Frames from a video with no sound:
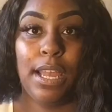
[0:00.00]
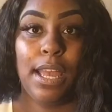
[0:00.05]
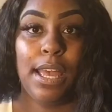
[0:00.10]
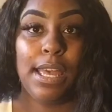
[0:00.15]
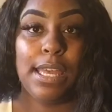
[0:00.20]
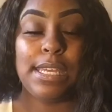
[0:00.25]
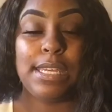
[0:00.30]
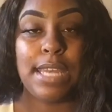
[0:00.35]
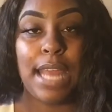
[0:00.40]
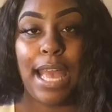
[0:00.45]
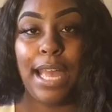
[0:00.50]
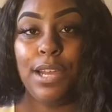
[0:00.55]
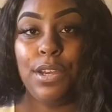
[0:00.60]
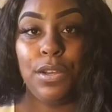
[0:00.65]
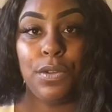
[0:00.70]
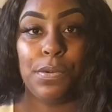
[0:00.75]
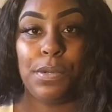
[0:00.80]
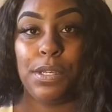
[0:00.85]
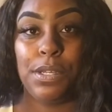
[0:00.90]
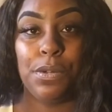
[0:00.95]
Not
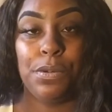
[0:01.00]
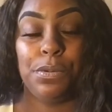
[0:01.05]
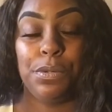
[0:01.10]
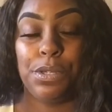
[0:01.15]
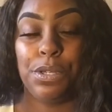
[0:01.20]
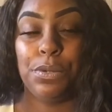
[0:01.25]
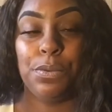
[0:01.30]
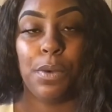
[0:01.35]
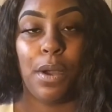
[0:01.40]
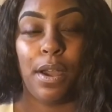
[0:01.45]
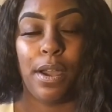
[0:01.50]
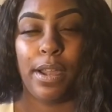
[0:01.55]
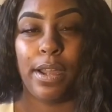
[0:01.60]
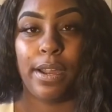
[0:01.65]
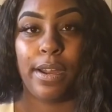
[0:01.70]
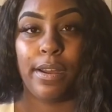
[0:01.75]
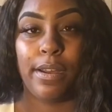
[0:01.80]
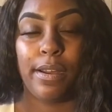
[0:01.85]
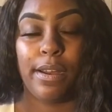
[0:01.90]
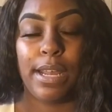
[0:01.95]
knowing who you
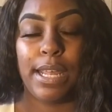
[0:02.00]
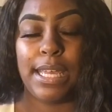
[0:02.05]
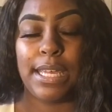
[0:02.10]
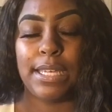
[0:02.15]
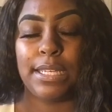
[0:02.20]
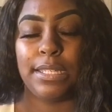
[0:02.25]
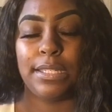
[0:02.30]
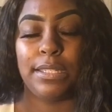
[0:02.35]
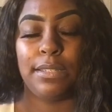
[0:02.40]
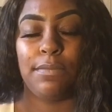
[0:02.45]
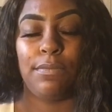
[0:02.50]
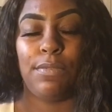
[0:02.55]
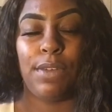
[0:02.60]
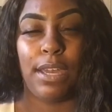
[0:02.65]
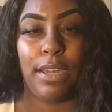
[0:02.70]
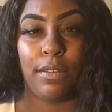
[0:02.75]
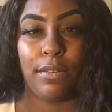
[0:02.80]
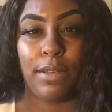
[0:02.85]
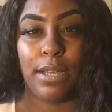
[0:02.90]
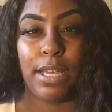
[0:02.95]
are is
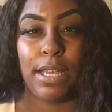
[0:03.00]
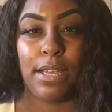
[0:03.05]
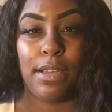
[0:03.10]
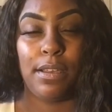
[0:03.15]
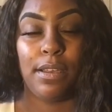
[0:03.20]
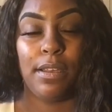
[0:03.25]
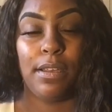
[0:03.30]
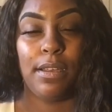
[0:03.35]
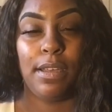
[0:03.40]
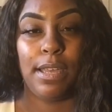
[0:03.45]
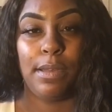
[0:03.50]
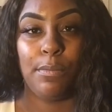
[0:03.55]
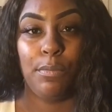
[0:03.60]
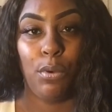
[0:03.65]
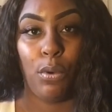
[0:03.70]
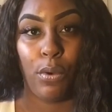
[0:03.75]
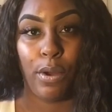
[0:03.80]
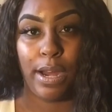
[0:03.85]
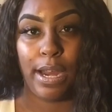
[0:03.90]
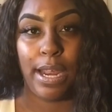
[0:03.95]
very
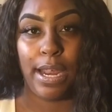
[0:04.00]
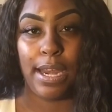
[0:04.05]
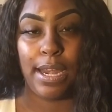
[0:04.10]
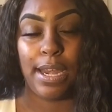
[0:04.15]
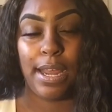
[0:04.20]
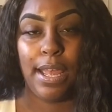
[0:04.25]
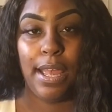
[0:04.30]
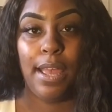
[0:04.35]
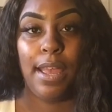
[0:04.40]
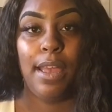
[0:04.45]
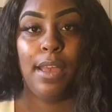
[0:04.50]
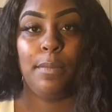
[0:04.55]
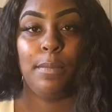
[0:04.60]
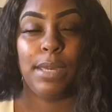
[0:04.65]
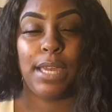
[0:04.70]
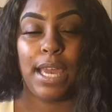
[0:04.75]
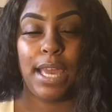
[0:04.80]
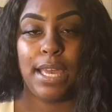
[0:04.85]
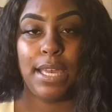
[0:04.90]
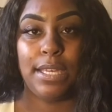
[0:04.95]
important,
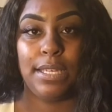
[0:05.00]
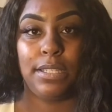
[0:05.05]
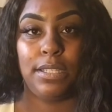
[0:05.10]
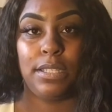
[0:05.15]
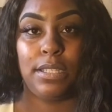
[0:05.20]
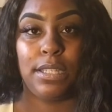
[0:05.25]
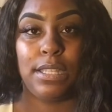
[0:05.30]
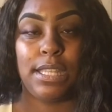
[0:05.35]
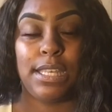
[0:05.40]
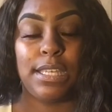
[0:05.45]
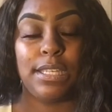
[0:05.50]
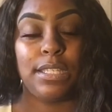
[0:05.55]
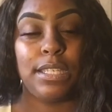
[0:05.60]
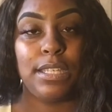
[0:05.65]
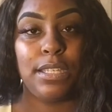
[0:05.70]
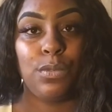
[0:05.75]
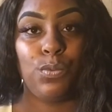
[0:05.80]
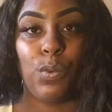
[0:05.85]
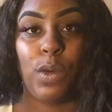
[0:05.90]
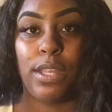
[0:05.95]
because this
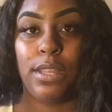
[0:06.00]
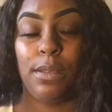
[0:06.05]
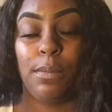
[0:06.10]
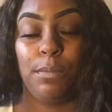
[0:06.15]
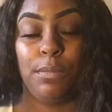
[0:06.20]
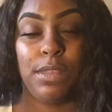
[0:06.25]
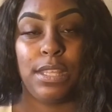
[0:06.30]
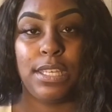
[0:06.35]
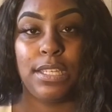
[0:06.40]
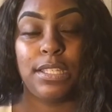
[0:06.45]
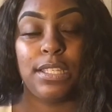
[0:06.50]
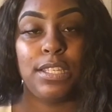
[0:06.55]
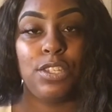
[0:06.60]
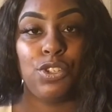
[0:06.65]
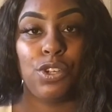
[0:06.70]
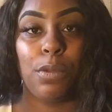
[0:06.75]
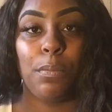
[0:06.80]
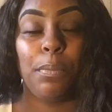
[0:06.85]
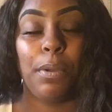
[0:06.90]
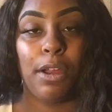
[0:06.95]
is
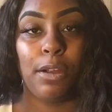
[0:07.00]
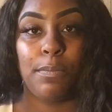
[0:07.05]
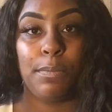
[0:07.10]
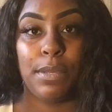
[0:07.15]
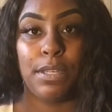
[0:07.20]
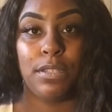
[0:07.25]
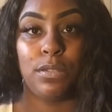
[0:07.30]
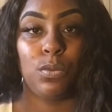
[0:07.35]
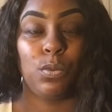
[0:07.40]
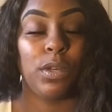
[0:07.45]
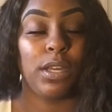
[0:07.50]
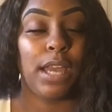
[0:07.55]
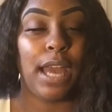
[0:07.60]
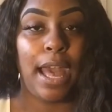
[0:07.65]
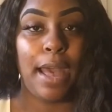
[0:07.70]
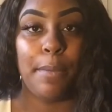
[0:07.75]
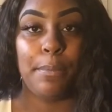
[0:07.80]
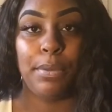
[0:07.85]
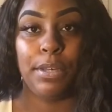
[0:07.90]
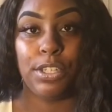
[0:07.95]
your purpose, what
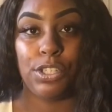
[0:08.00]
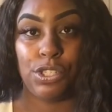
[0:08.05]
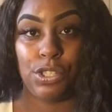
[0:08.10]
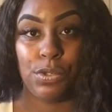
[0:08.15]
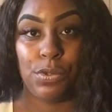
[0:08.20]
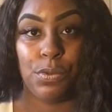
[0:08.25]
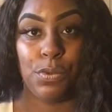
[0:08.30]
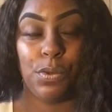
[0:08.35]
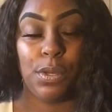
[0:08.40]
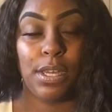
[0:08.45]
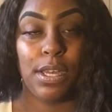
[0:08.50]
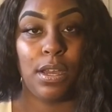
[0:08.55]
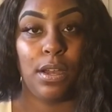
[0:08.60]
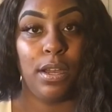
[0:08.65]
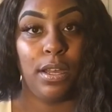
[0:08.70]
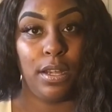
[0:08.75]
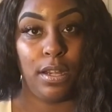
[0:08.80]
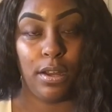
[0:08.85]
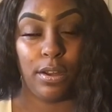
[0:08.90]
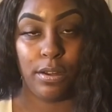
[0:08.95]
God put you
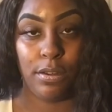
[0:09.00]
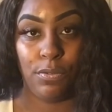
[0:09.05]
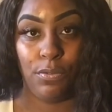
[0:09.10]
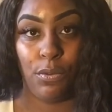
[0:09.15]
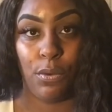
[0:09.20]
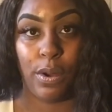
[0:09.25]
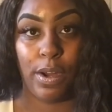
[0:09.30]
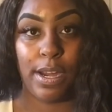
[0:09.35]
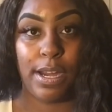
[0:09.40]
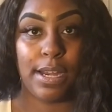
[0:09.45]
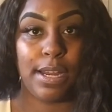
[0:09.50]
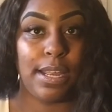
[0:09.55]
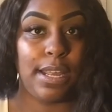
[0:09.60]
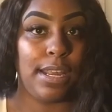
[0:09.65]
on earth for.